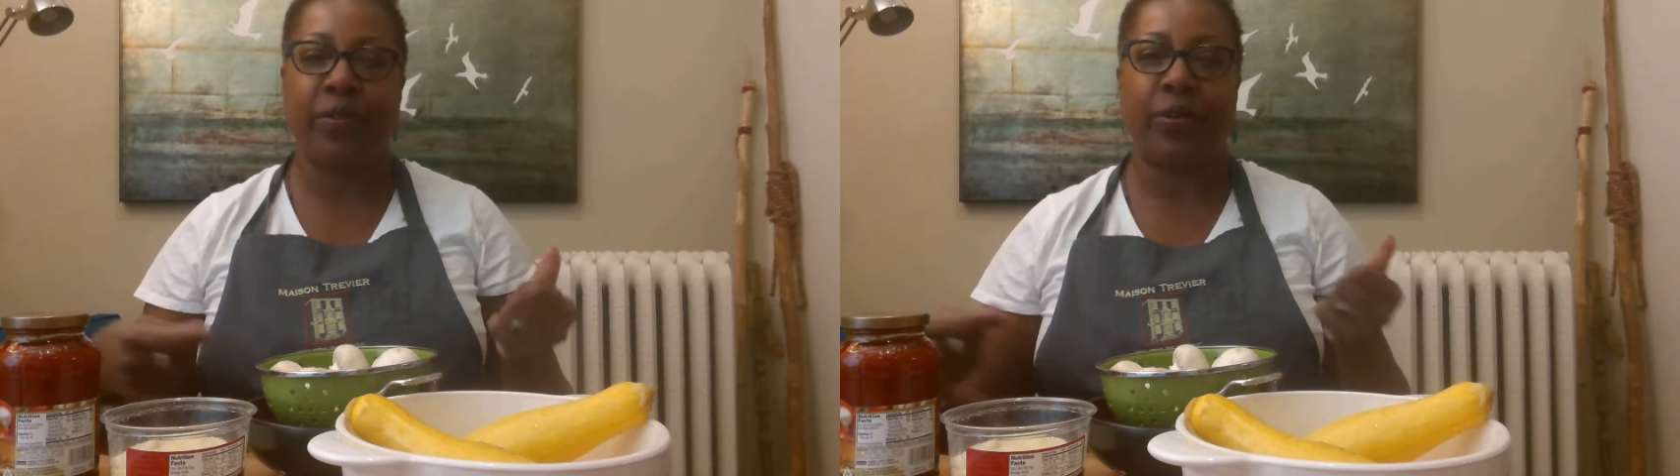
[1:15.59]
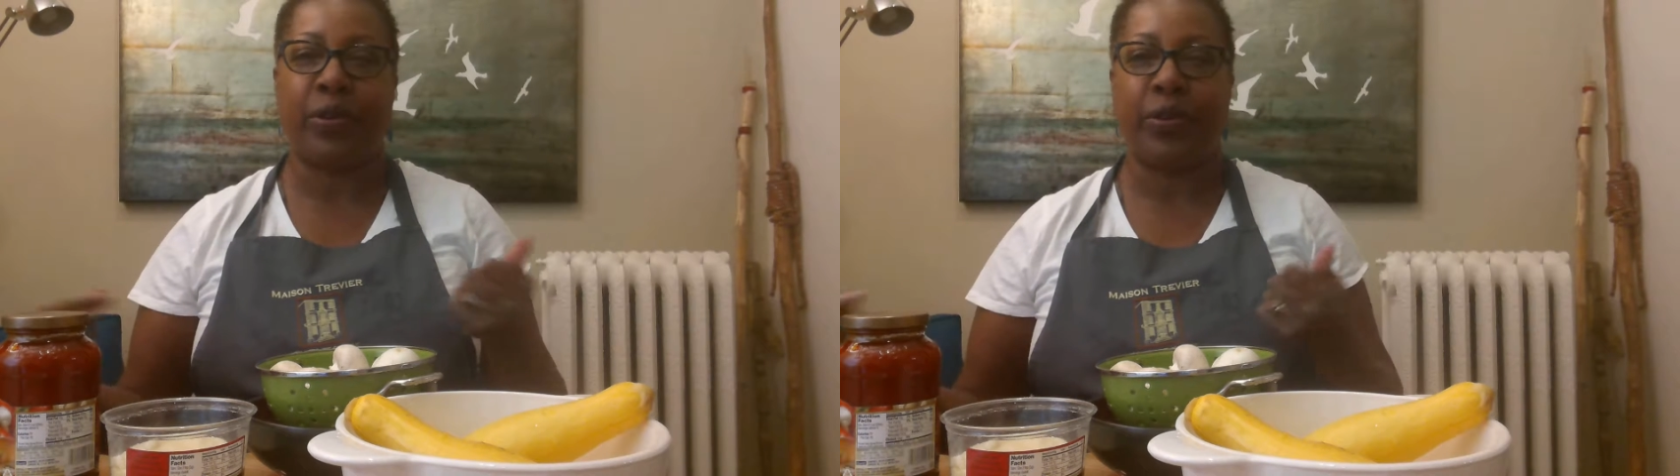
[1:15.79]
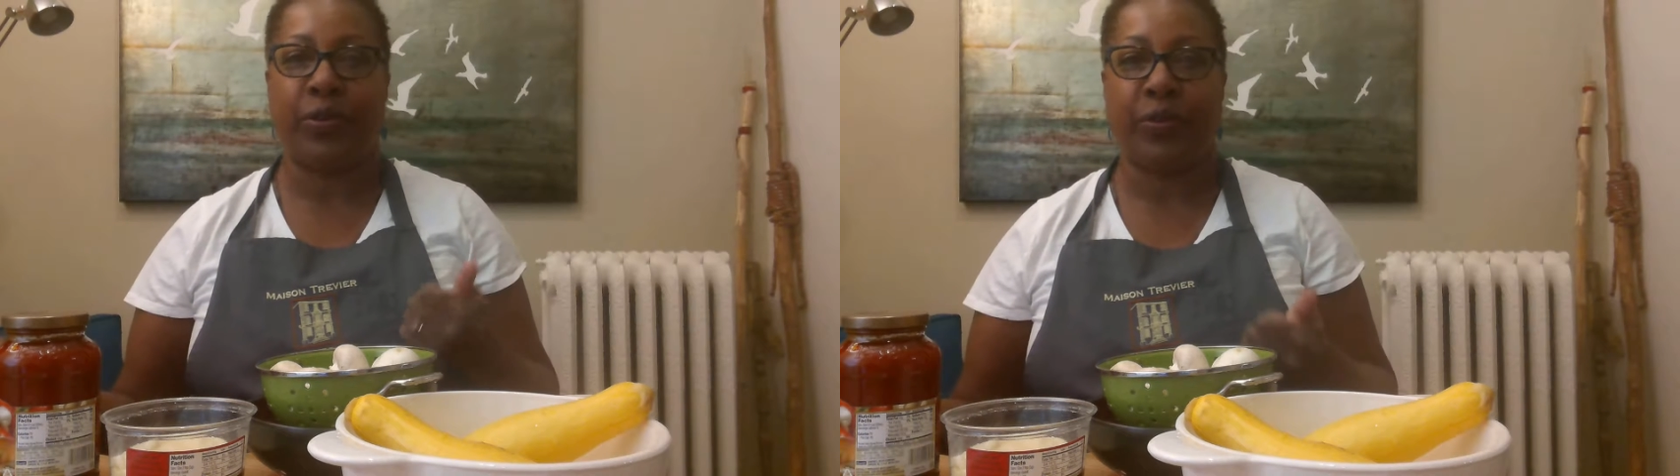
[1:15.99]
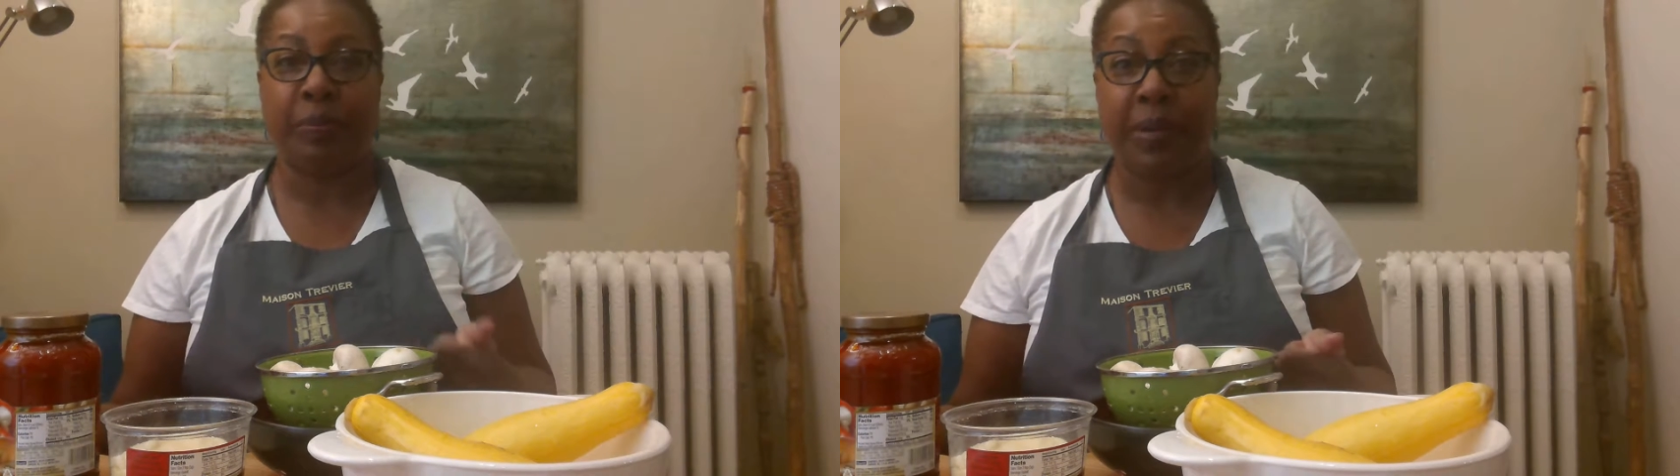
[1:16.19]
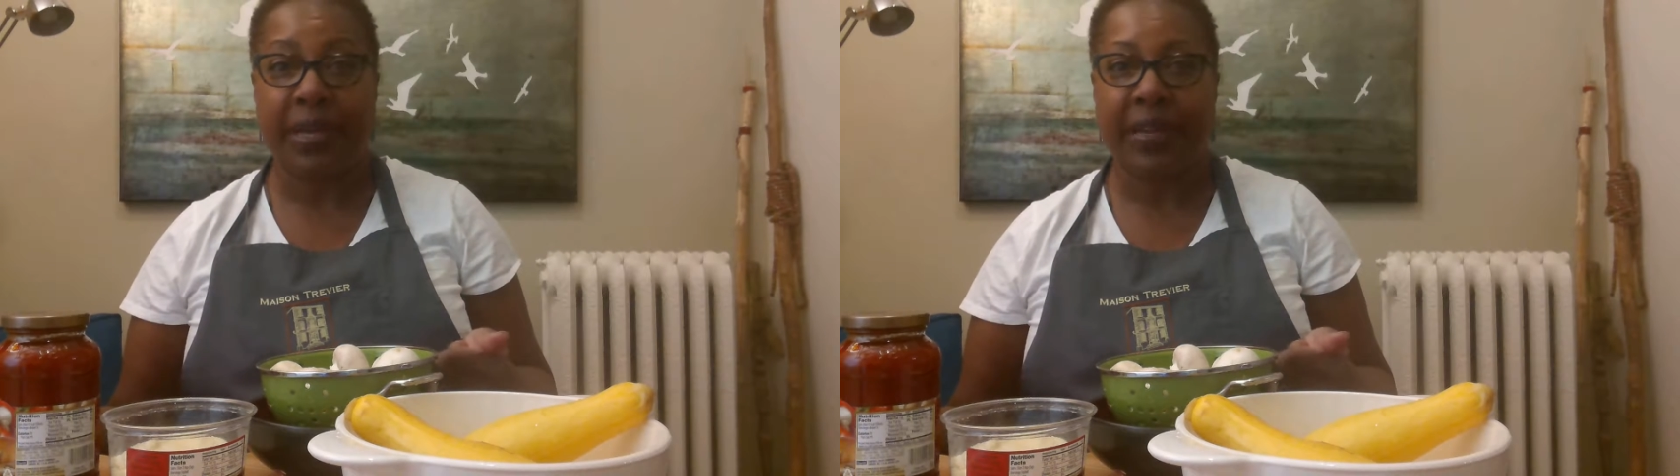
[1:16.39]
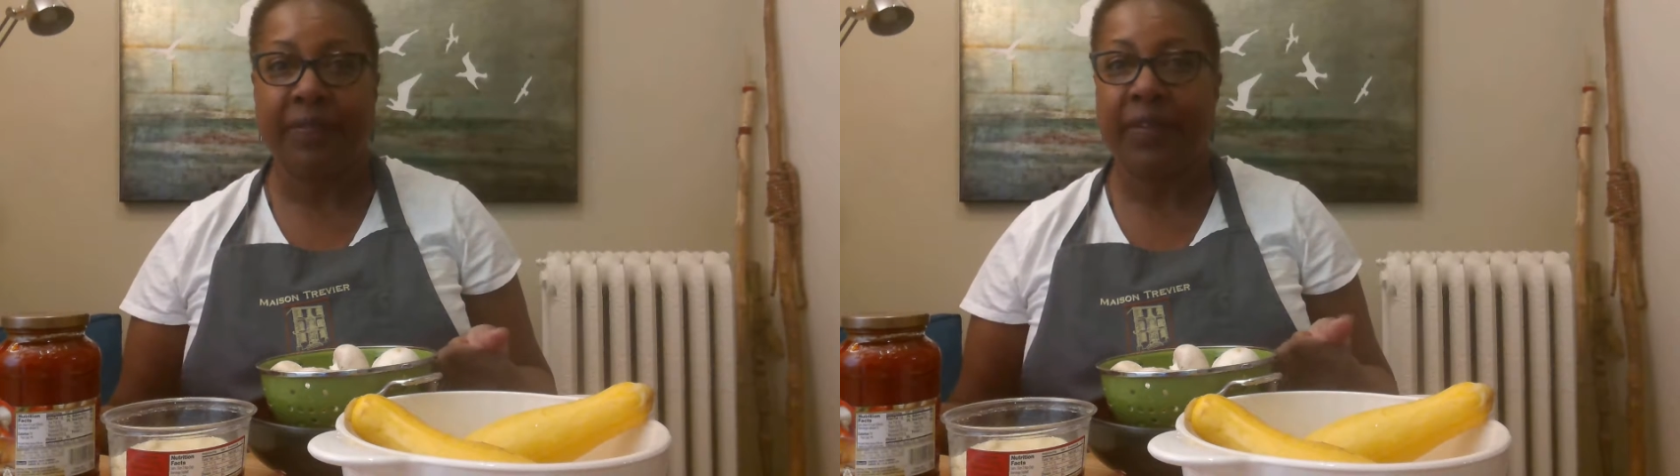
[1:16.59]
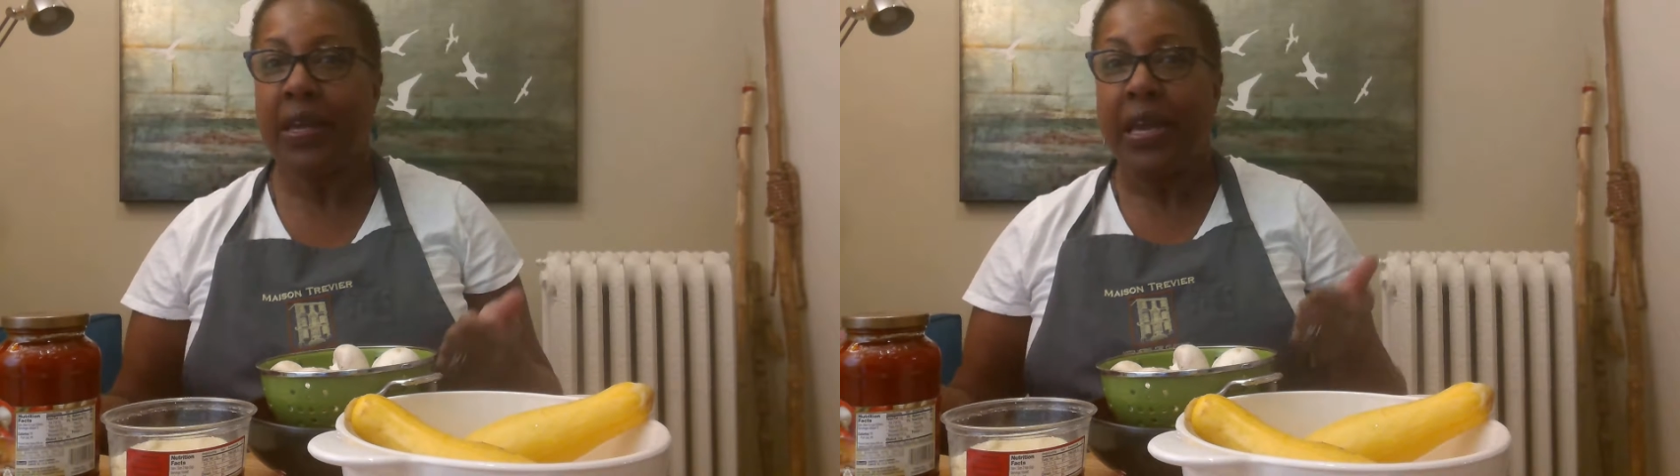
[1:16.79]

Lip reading: you can use beef,